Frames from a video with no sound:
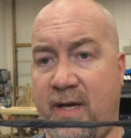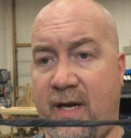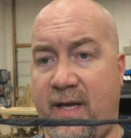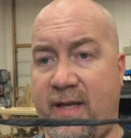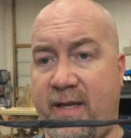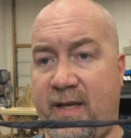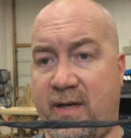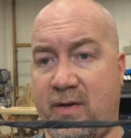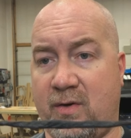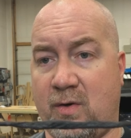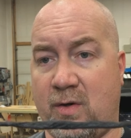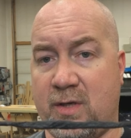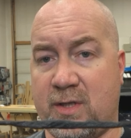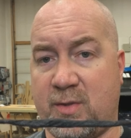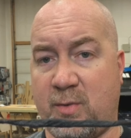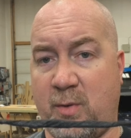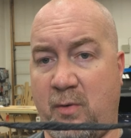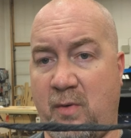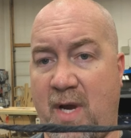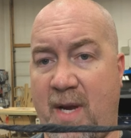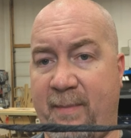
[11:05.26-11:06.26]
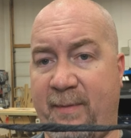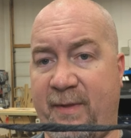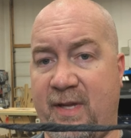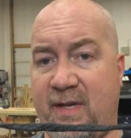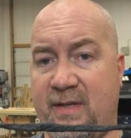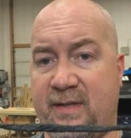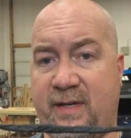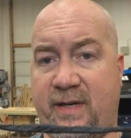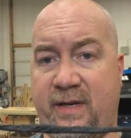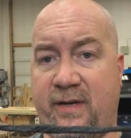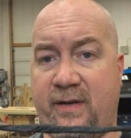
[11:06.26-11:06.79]
And then of course we wrap
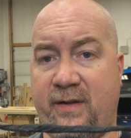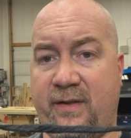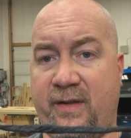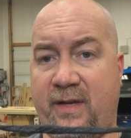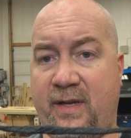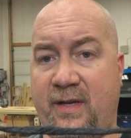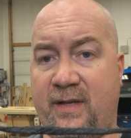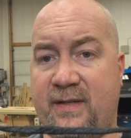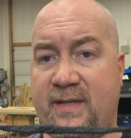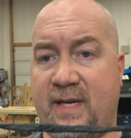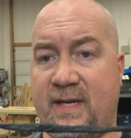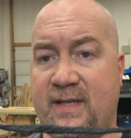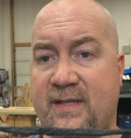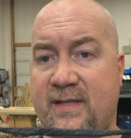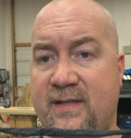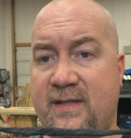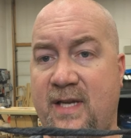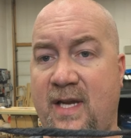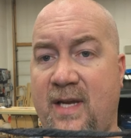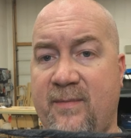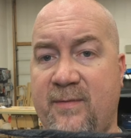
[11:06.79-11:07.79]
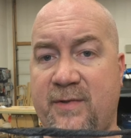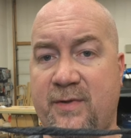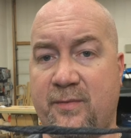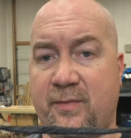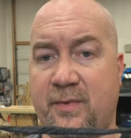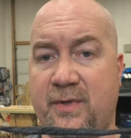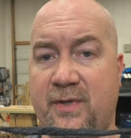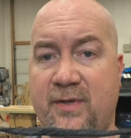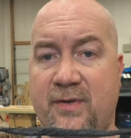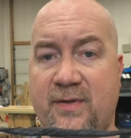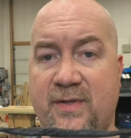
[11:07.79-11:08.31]
the entire thing in Tesa tape to
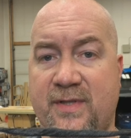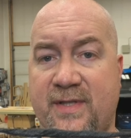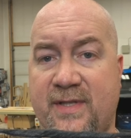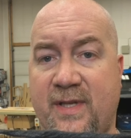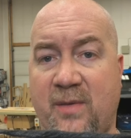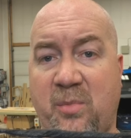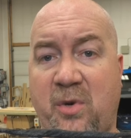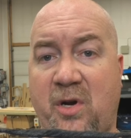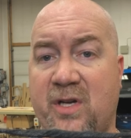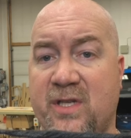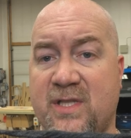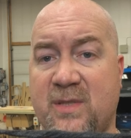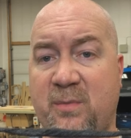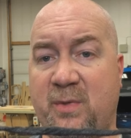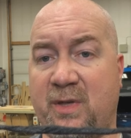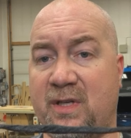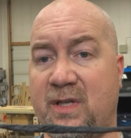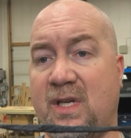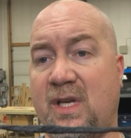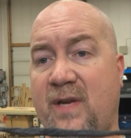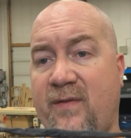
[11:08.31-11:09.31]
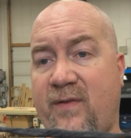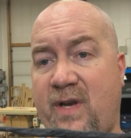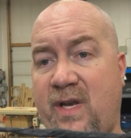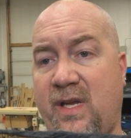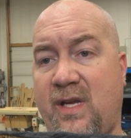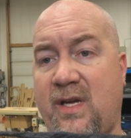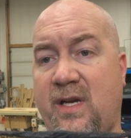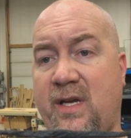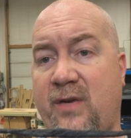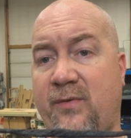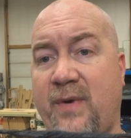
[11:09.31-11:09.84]
reduce the possibility of
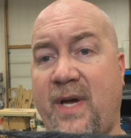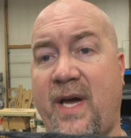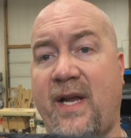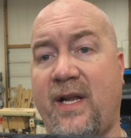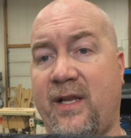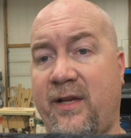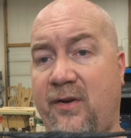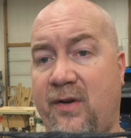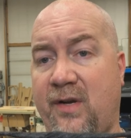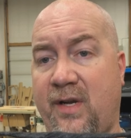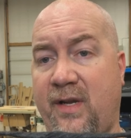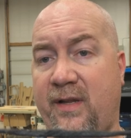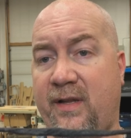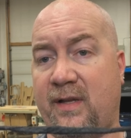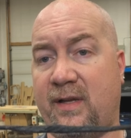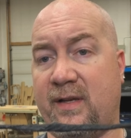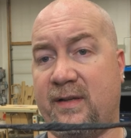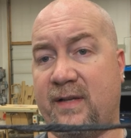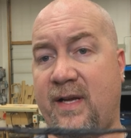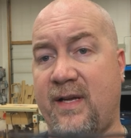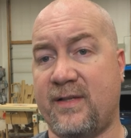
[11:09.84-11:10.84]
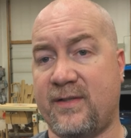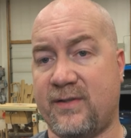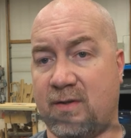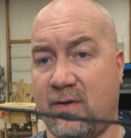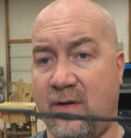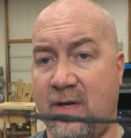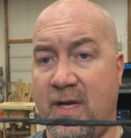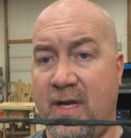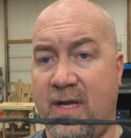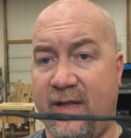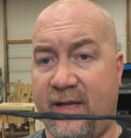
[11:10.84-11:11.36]
any kind of rattling or anything like that.
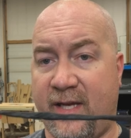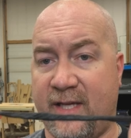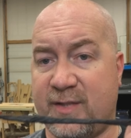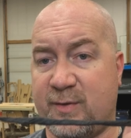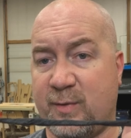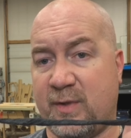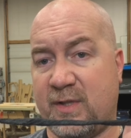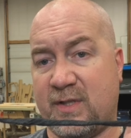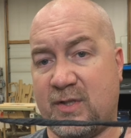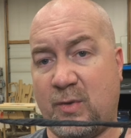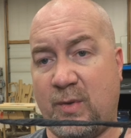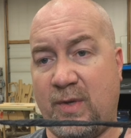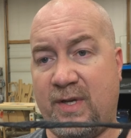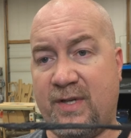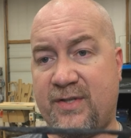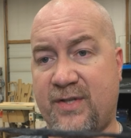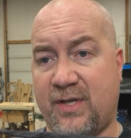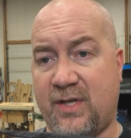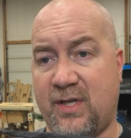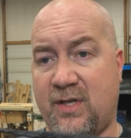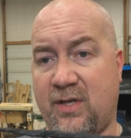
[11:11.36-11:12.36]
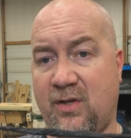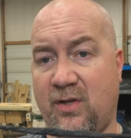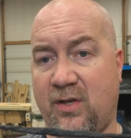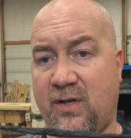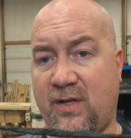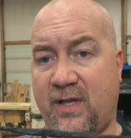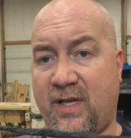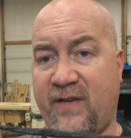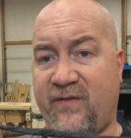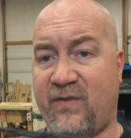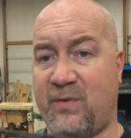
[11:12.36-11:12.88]
So that's what the tweeters are gonna
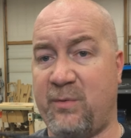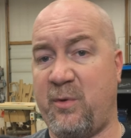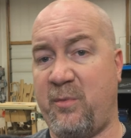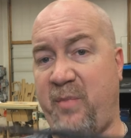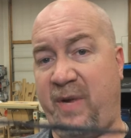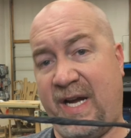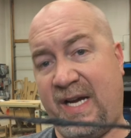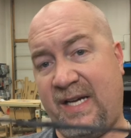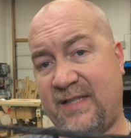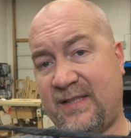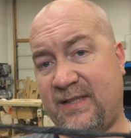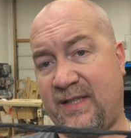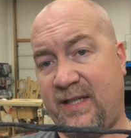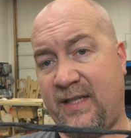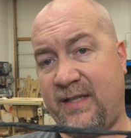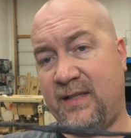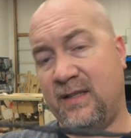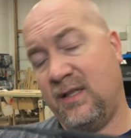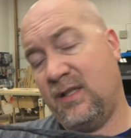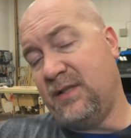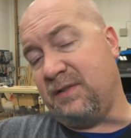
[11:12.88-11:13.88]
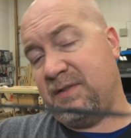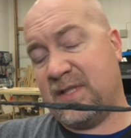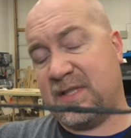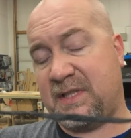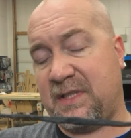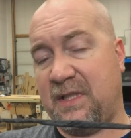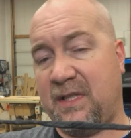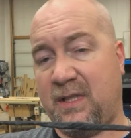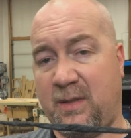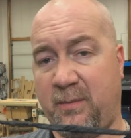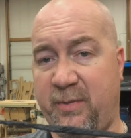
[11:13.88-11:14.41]
look like from the backside.
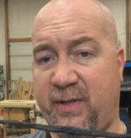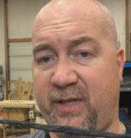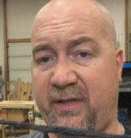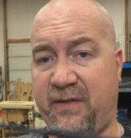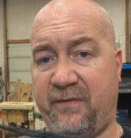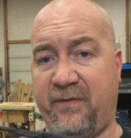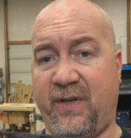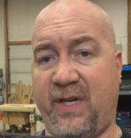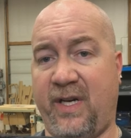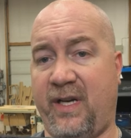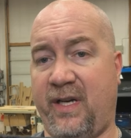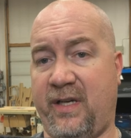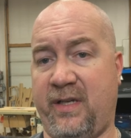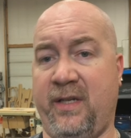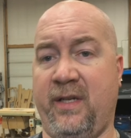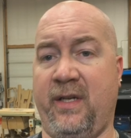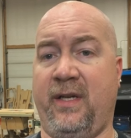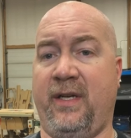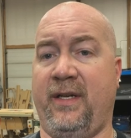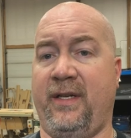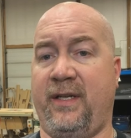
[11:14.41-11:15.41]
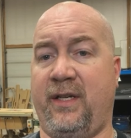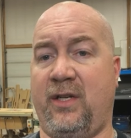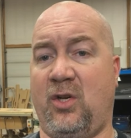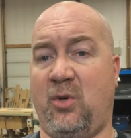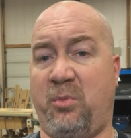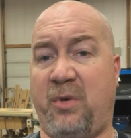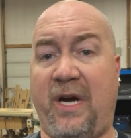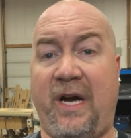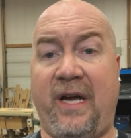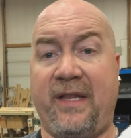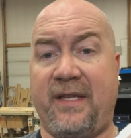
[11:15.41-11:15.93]
Just a little bit of, uh, you
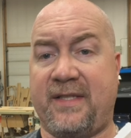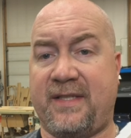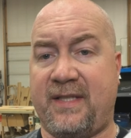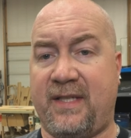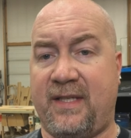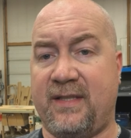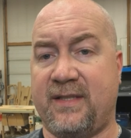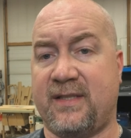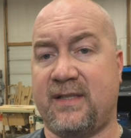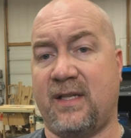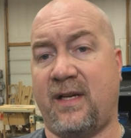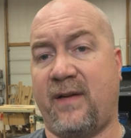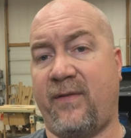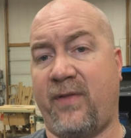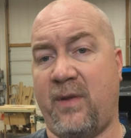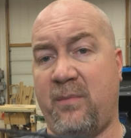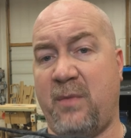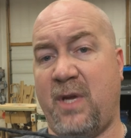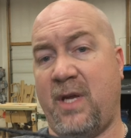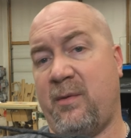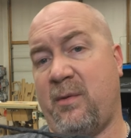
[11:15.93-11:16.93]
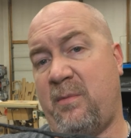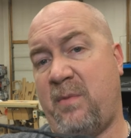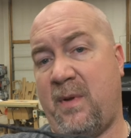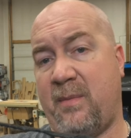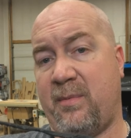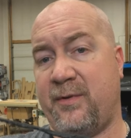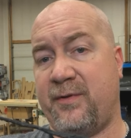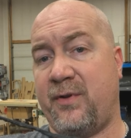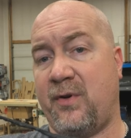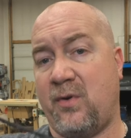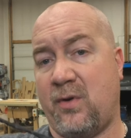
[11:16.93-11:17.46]
know, behind the scenes stuff that maybe
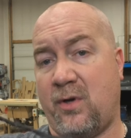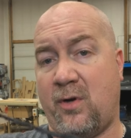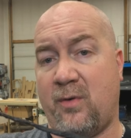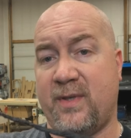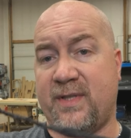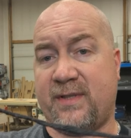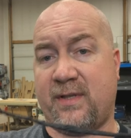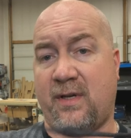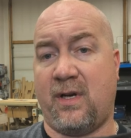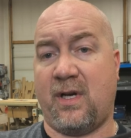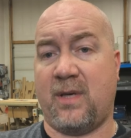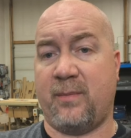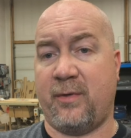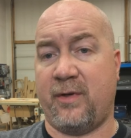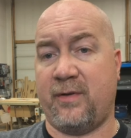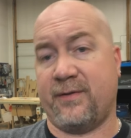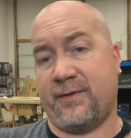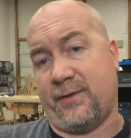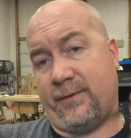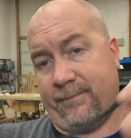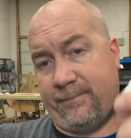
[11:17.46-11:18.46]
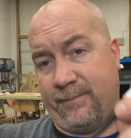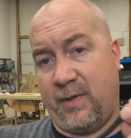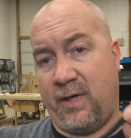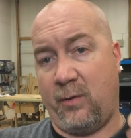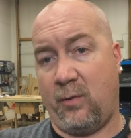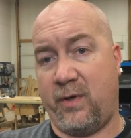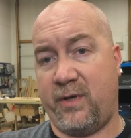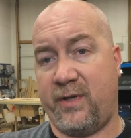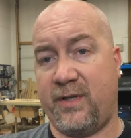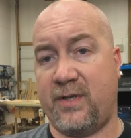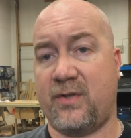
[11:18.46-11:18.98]
people don't always talk about. So I
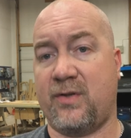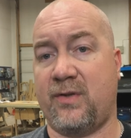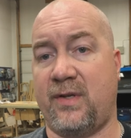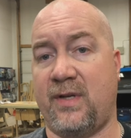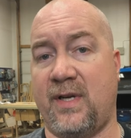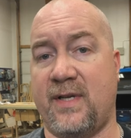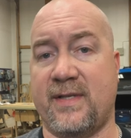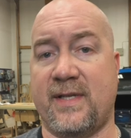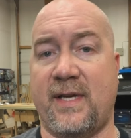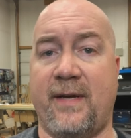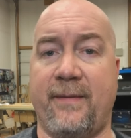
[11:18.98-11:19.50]
wanted to show you guys